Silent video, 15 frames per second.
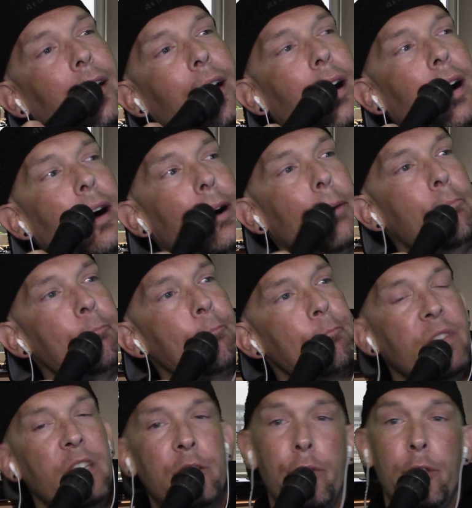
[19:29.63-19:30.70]
Um,
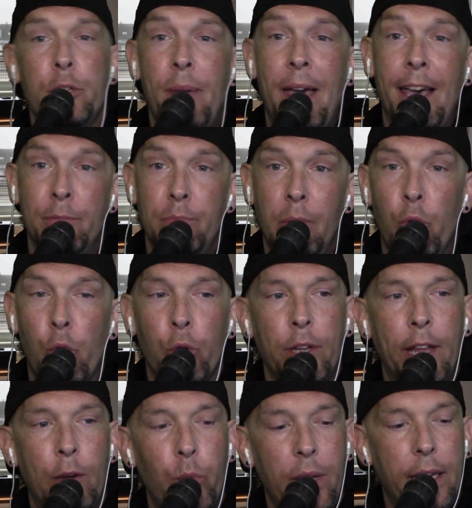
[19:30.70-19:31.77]
so this past Memorial
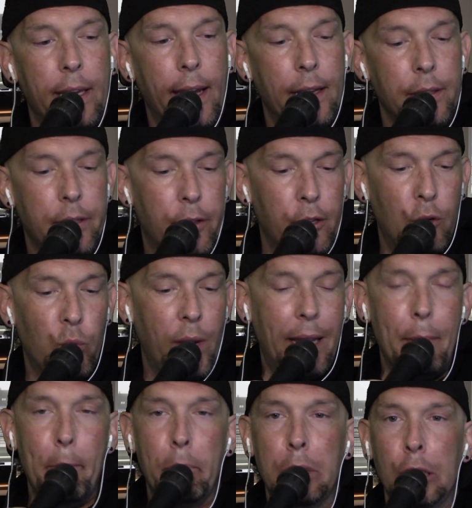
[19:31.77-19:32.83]
Day weekend, the
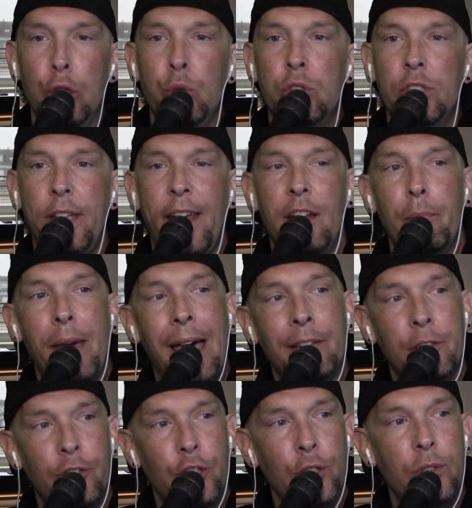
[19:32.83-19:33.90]
great blue state of
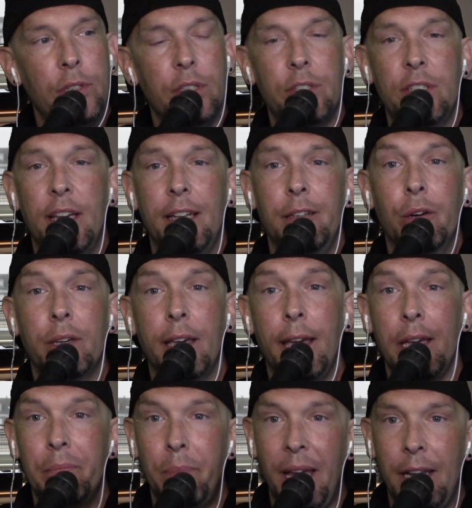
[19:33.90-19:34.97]
Massachusetts said,
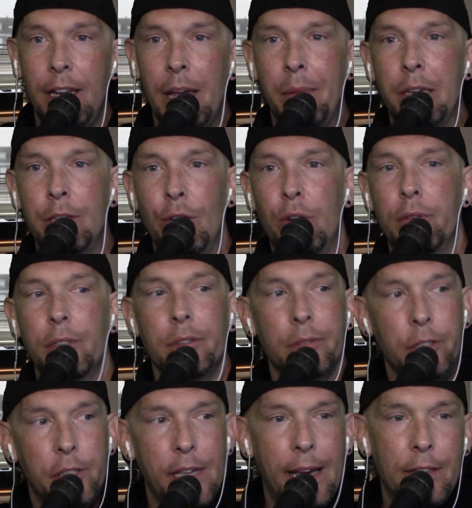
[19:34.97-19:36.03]
okay, pandemic's over.
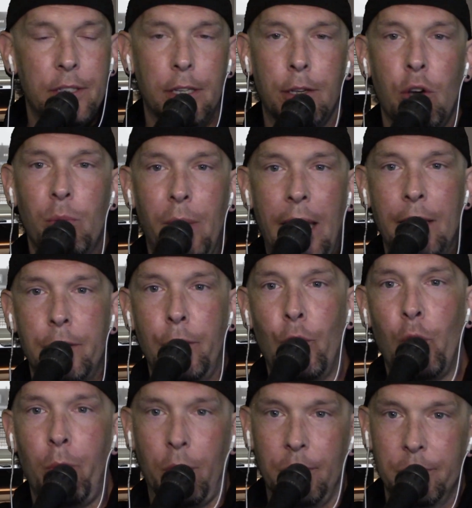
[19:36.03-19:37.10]
You guys can go back to
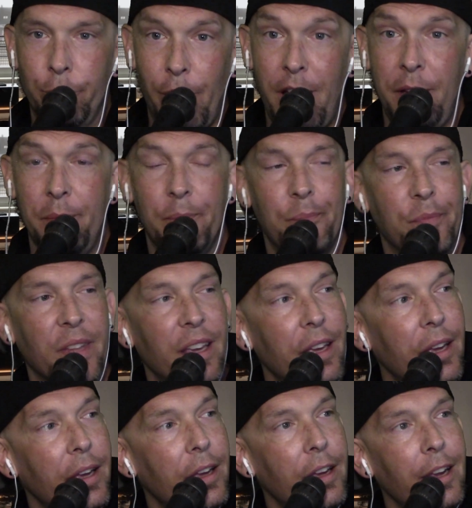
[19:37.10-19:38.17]
normal, right?
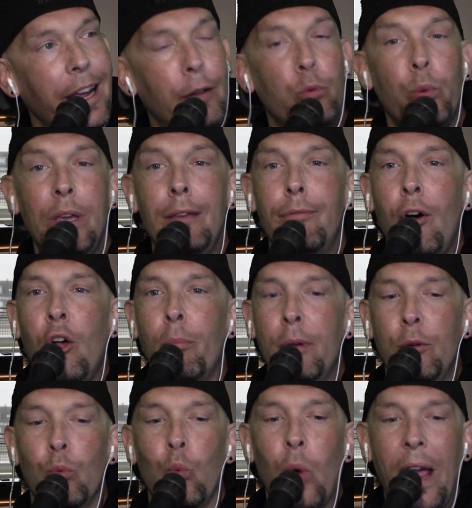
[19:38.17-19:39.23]
And we've all
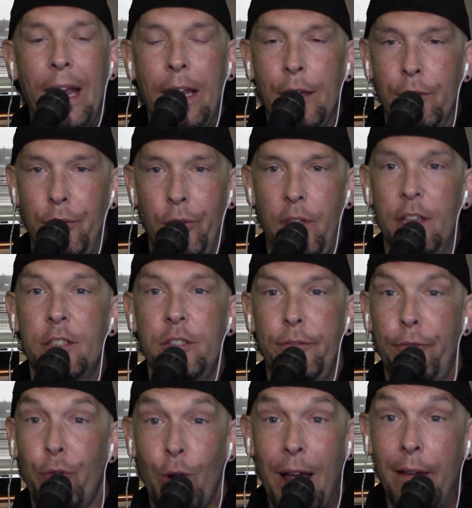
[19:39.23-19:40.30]
been waiting for this
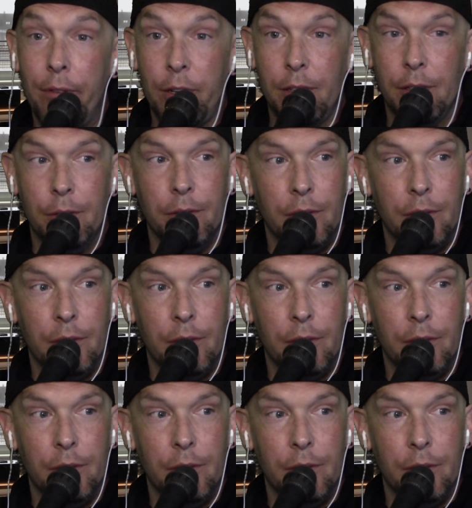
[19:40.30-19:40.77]
forever.